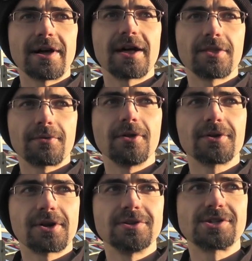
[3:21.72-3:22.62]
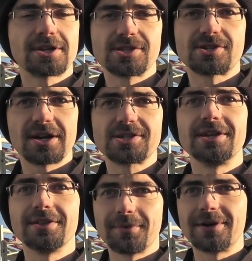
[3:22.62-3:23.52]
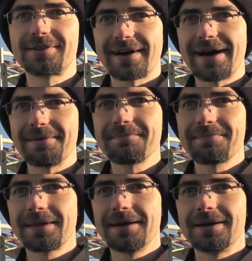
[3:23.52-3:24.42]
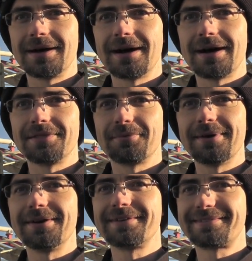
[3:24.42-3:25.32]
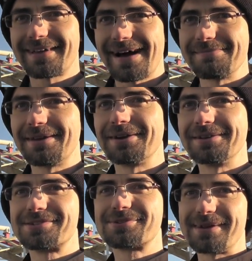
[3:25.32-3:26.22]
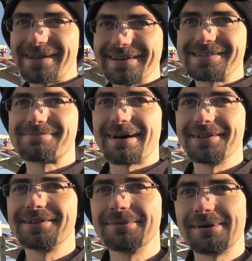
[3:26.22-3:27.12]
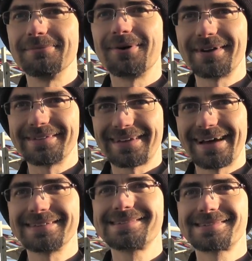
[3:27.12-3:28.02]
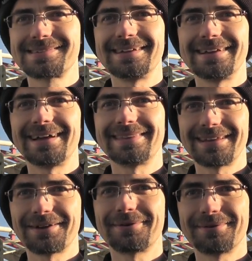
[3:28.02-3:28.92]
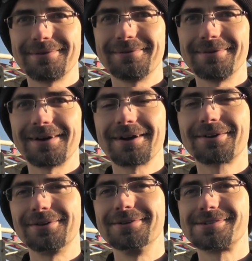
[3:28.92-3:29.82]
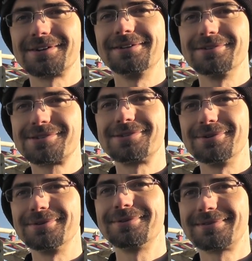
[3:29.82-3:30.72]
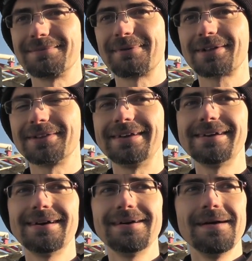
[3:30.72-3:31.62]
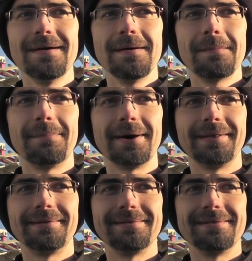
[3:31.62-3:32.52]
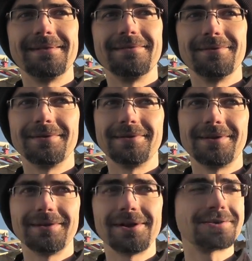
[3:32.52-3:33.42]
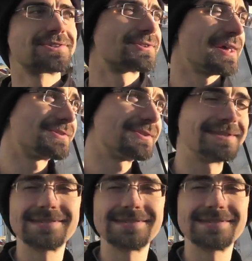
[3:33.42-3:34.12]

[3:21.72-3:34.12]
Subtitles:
a lot of the roller coaster construction in the wintertime. The winter time here in Sweden has been a little bit more intense than I think what our crews are used to typically. But you know, as you can